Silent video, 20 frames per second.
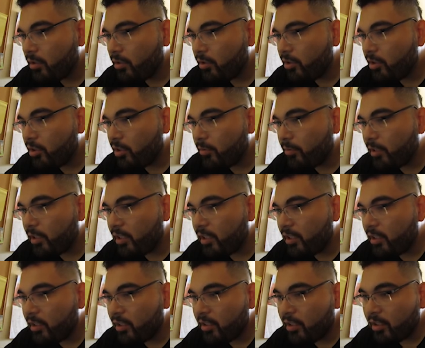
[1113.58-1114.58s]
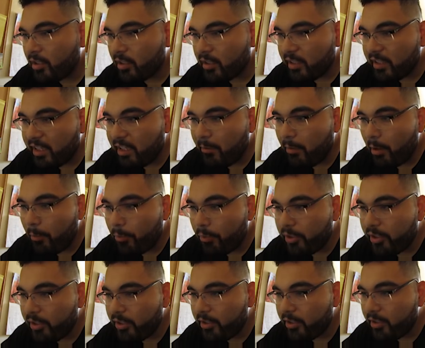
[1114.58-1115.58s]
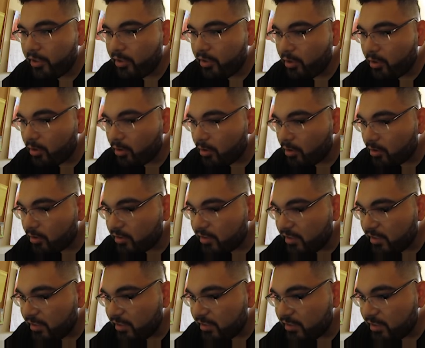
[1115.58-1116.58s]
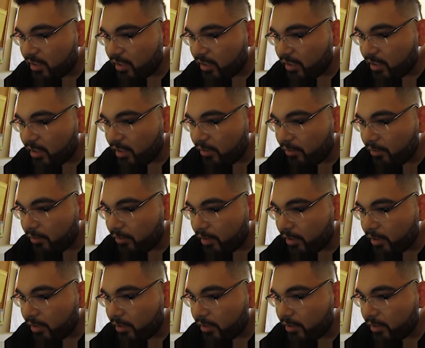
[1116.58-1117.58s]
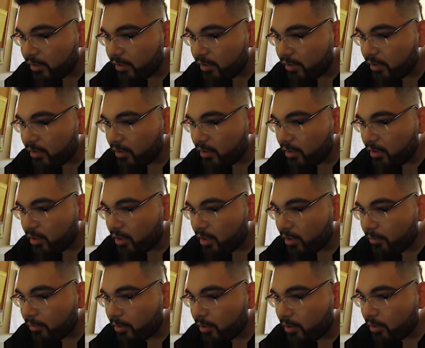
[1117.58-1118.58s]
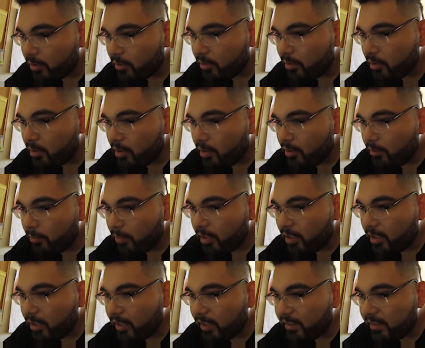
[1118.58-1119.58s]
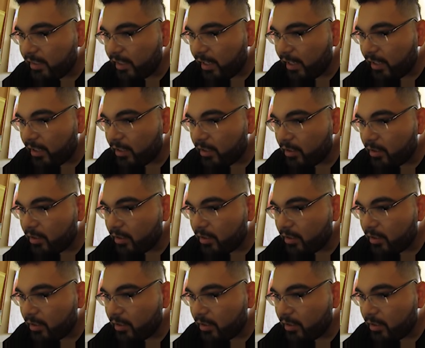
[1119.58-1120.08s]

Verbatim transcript: You know what? Look, it came out pretty good. Oh, look, see, these are uneven right here. There we go. But look at that.